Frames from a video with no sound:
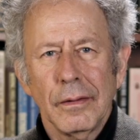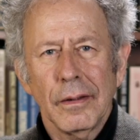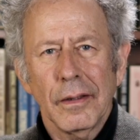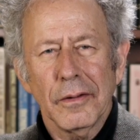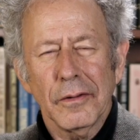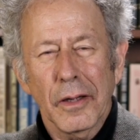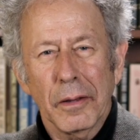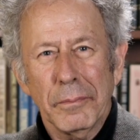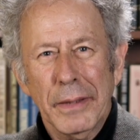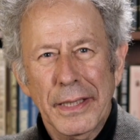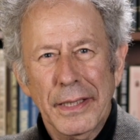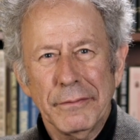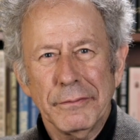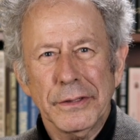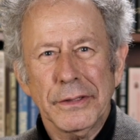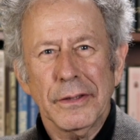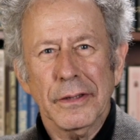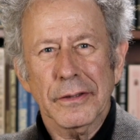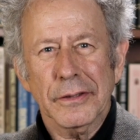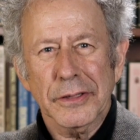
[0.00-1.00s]
Hello, my name
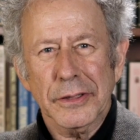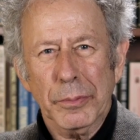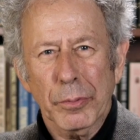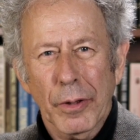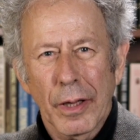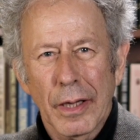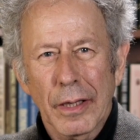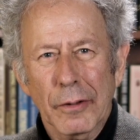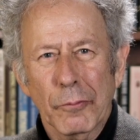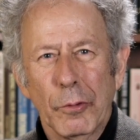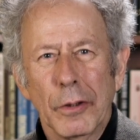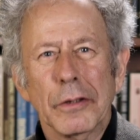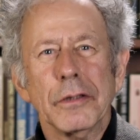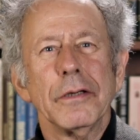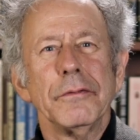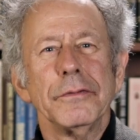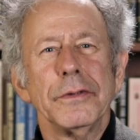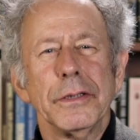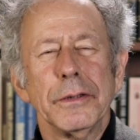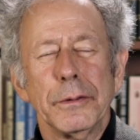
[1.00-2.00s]
is Douglas Bloch.
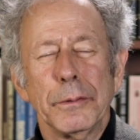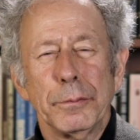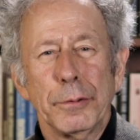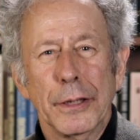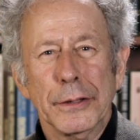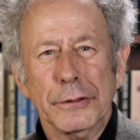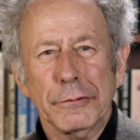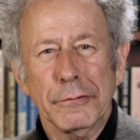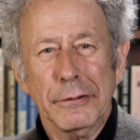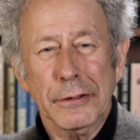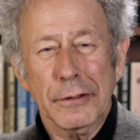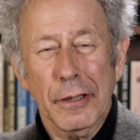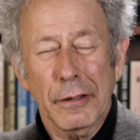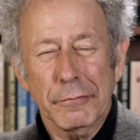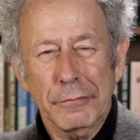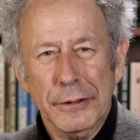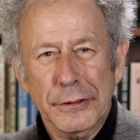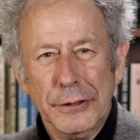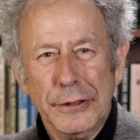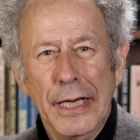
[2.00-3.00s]
Welcome to Depression
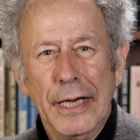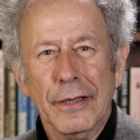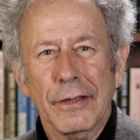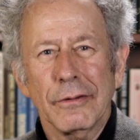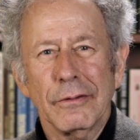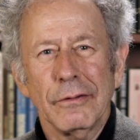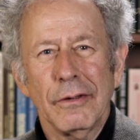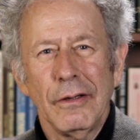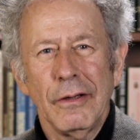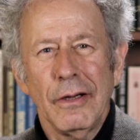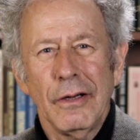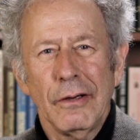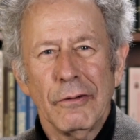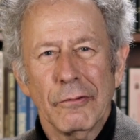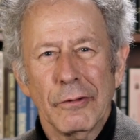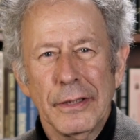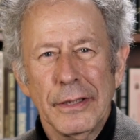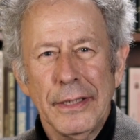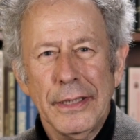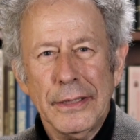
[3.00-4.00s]
Recovery Channel,
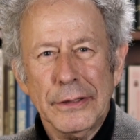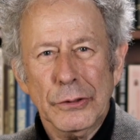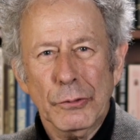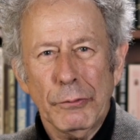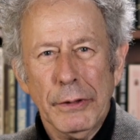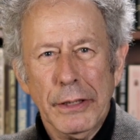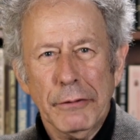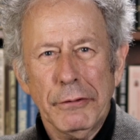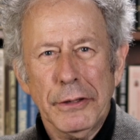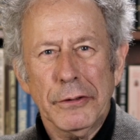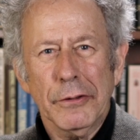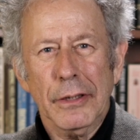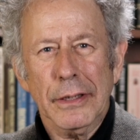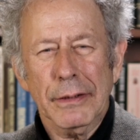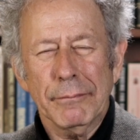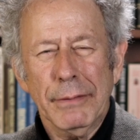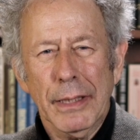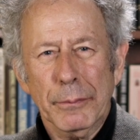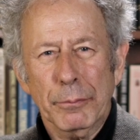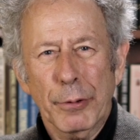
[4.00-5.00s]
where each week we talk
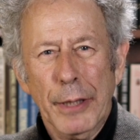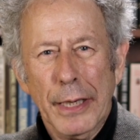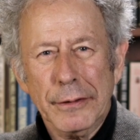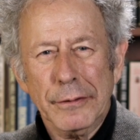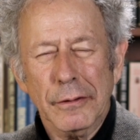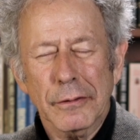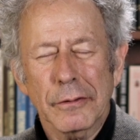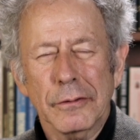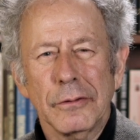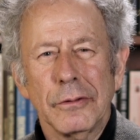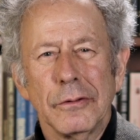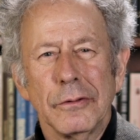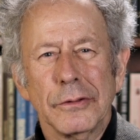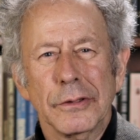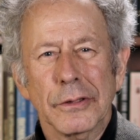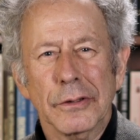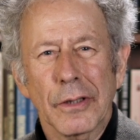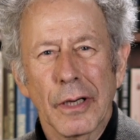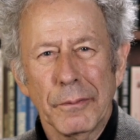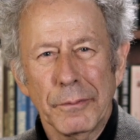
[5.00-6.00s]
about practical tools
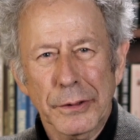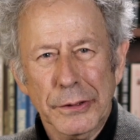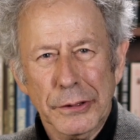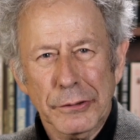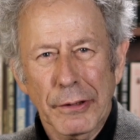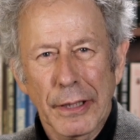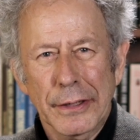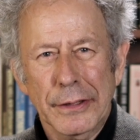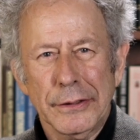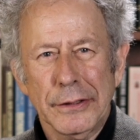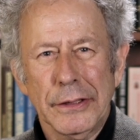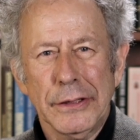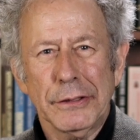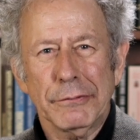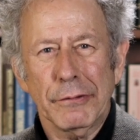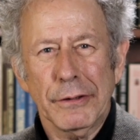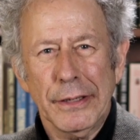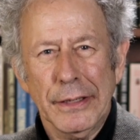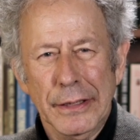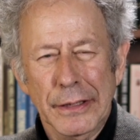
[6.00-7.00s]
and coping strategies
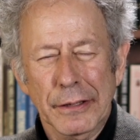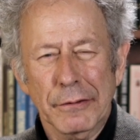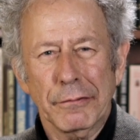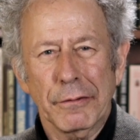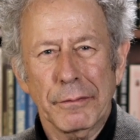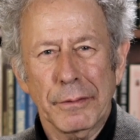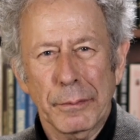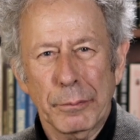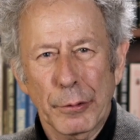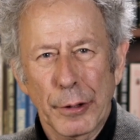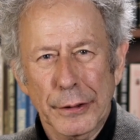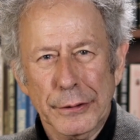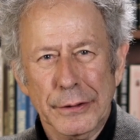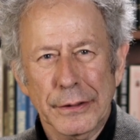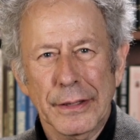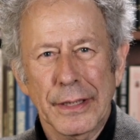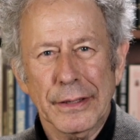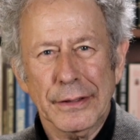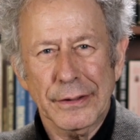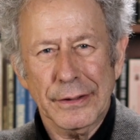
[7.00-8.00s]
for healing from
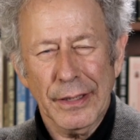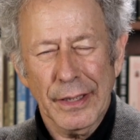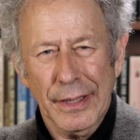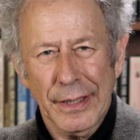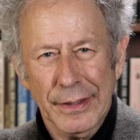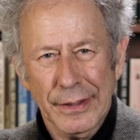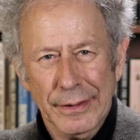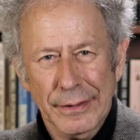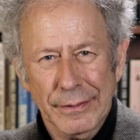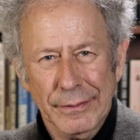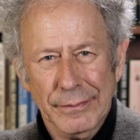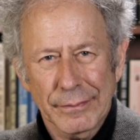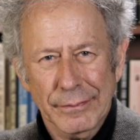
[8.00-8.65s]
depression and anxiety.